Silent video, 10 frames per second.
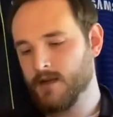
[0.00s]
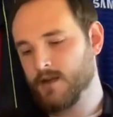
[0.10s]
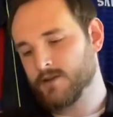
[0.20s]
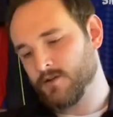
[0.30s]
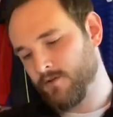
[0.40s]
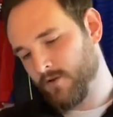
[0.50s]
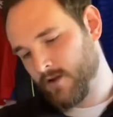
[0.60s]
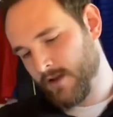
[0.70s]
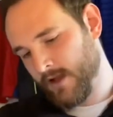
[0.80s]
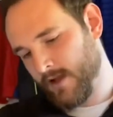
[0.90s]
So you've
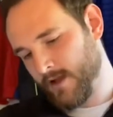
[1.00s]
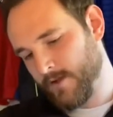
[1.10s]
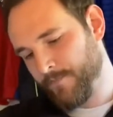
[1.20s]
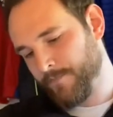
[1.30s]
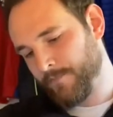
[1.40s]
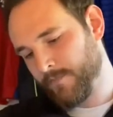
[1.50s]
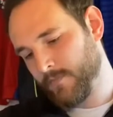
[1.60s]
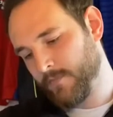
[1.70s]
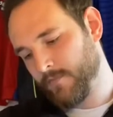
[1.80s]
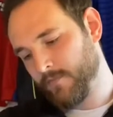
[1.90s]
got,
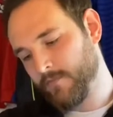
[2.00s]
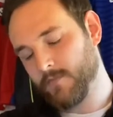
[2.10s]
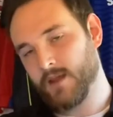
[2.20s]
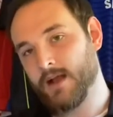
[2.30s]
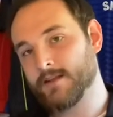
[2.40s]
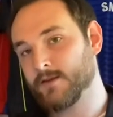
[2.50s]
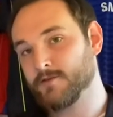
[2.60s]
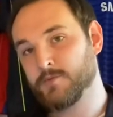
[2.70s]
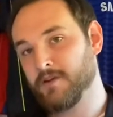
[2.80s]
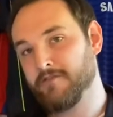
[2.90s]
I don't
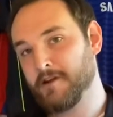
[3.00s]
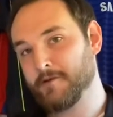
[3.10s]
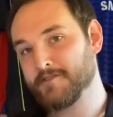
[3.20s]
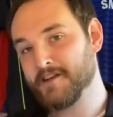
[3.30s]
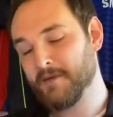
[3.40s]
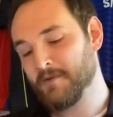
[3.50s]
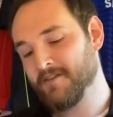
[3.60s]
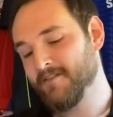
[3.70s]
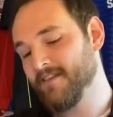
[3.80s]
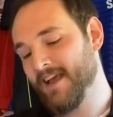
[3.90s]
speak very good German,
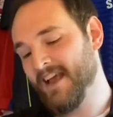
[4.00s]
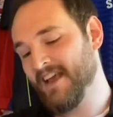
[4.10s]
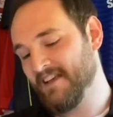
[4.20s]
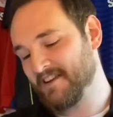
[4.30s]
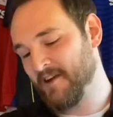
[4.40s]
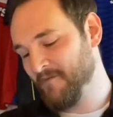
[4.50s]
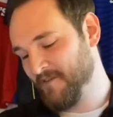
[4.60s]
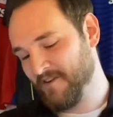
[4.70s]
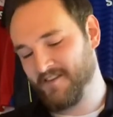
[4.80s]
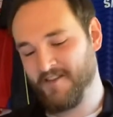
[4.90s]
so I'm
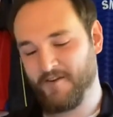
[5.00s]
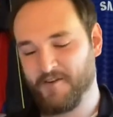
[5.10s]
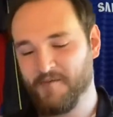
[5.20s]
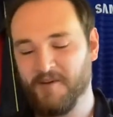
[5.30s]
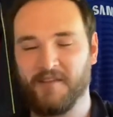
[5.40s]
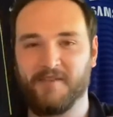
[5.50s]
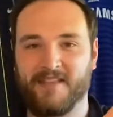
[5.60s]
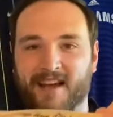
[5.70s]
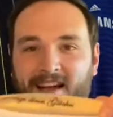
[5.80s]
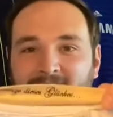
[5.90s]
not going to bother with
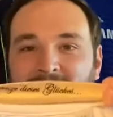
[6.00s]
that.